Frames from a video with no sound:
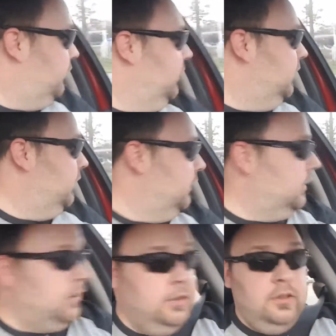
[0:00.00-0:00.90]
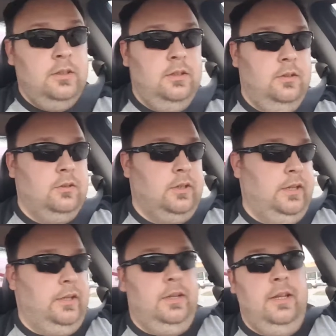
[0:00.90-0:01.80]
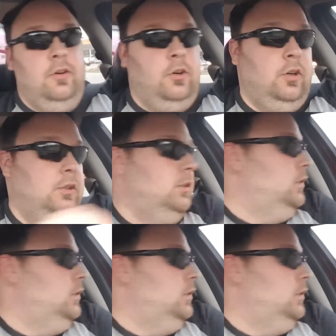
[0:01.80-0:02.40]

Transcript: editing or edit at all.